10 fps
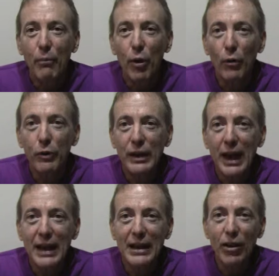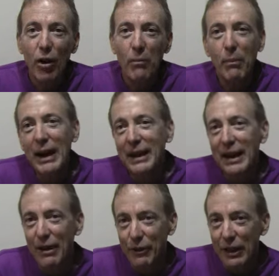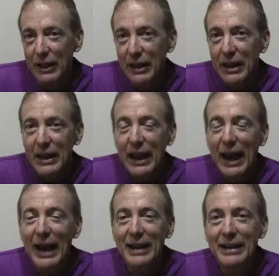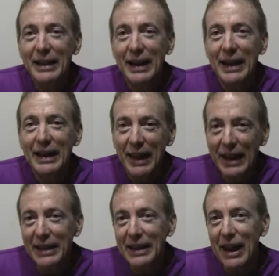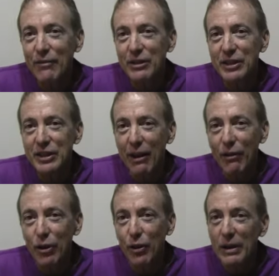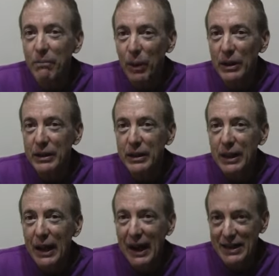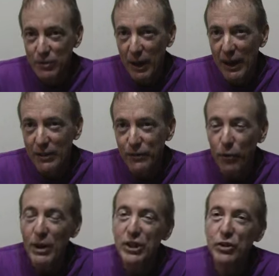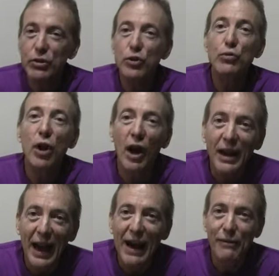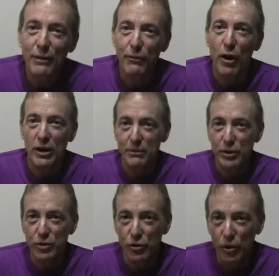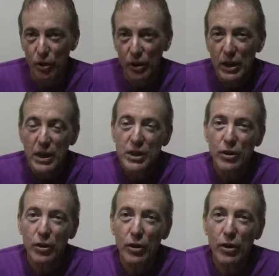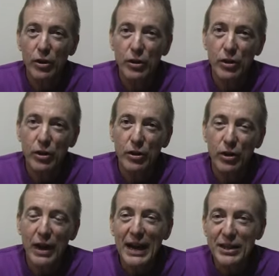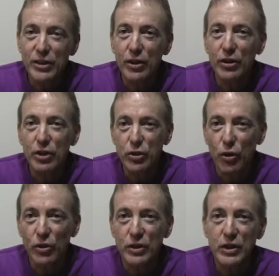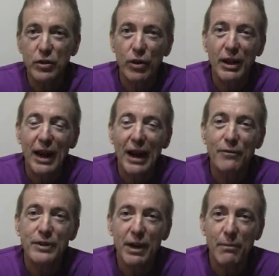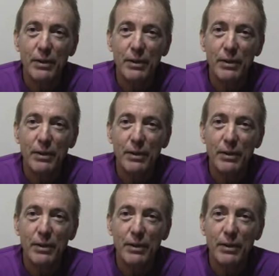both line or mic level, and a line level stereo input as well, for which you do not have a volume control. So your external source is going to have